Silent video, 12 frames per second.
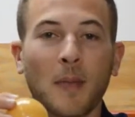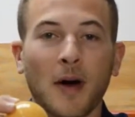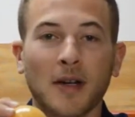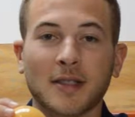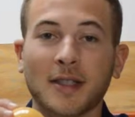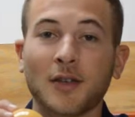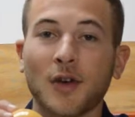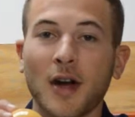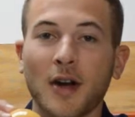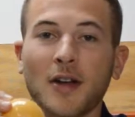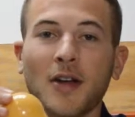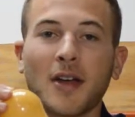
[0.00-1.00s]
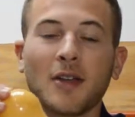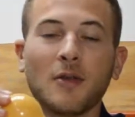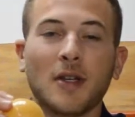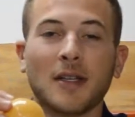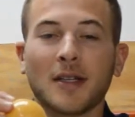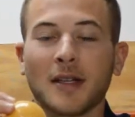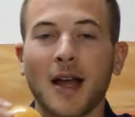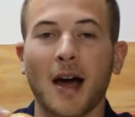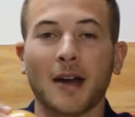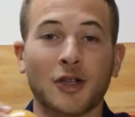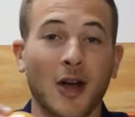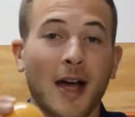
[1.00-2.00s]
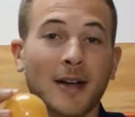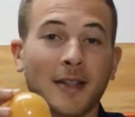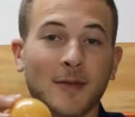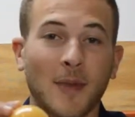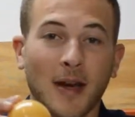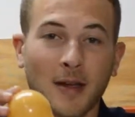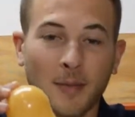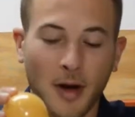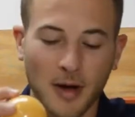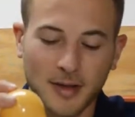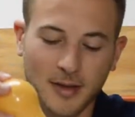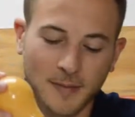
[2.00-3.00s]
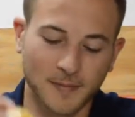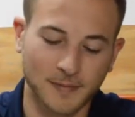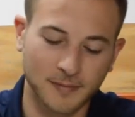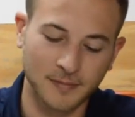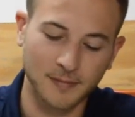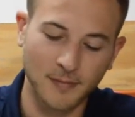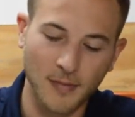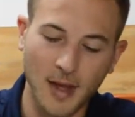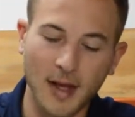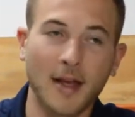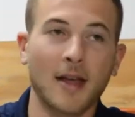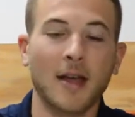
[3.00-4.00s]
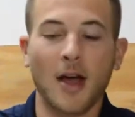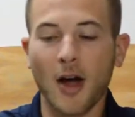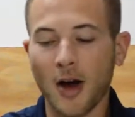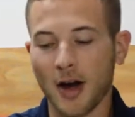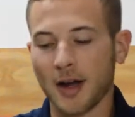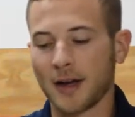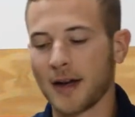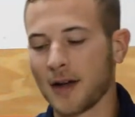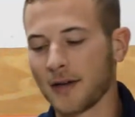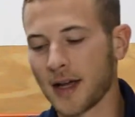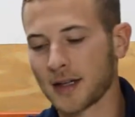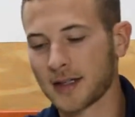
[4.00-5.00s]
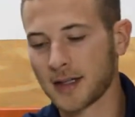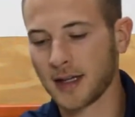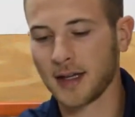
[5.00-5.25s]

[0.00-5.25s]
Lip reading: bugs in your area and you need to not attract as many bugs. Alright, now next